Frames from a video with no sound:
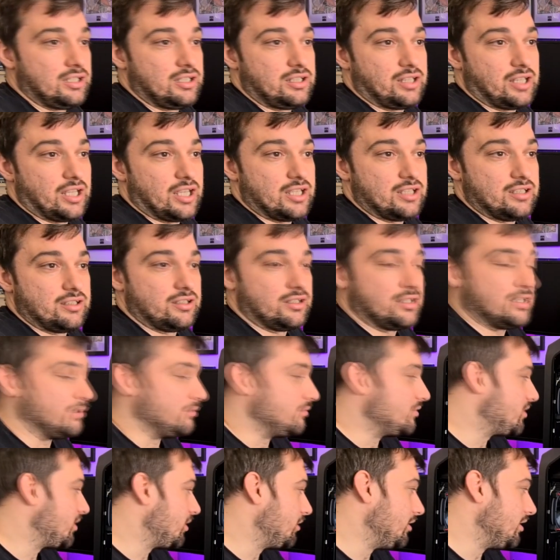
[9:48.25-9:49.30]
then that
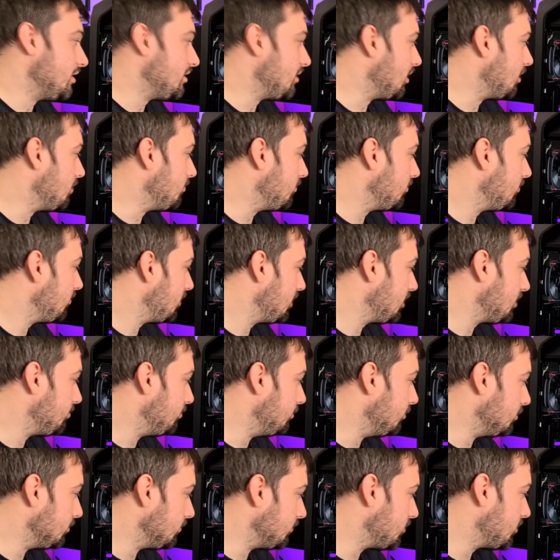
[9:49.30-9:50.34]
was the only time this
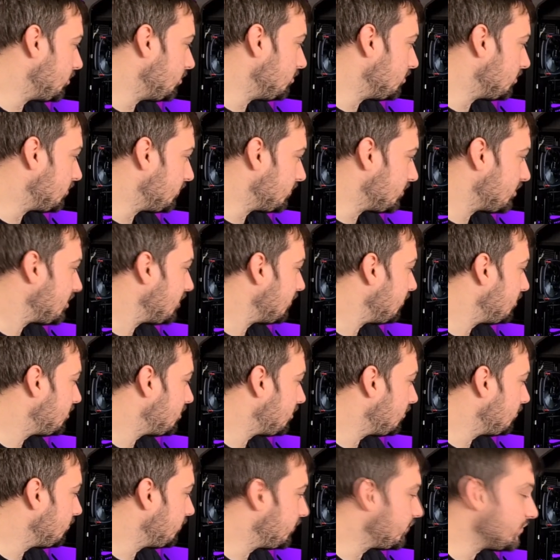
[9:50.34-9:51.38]
board was used for
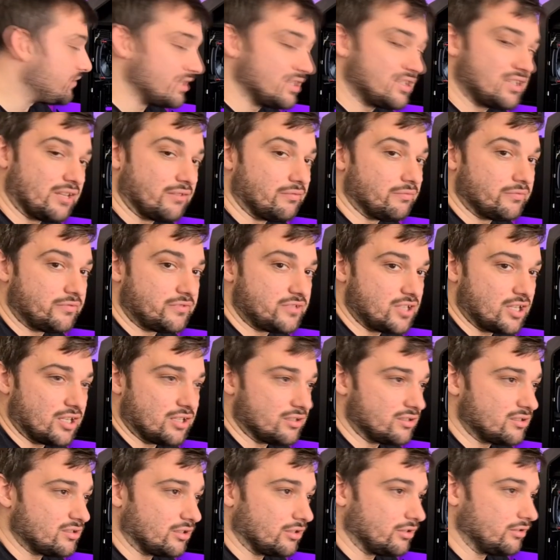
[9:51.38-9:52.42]
the 7th
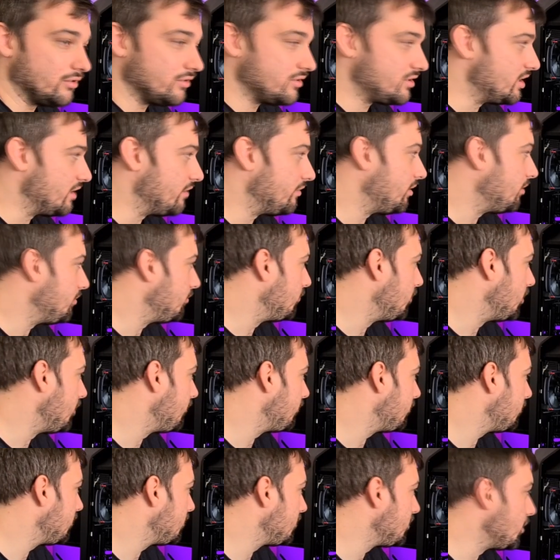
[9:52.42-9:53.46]
gen, so there's
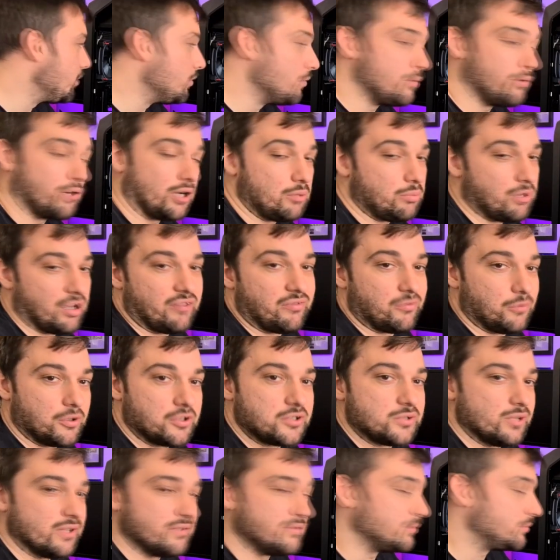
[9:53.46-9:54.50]
no upgrade path
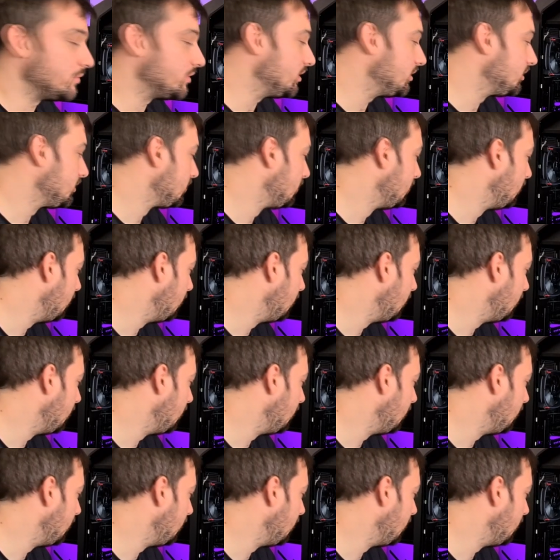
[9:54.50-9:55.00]
whatsoever with this,